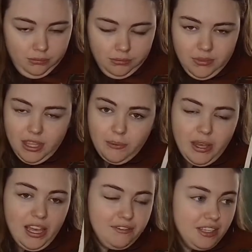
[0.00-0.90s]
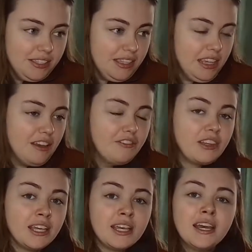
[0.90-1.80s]
then we have this
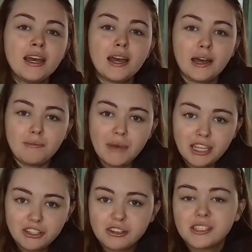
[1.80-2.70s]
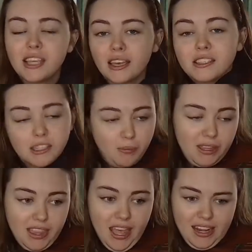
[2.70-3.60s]
lovely major sixth, but
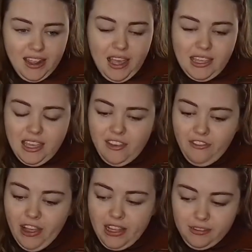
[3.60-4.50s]
that E flat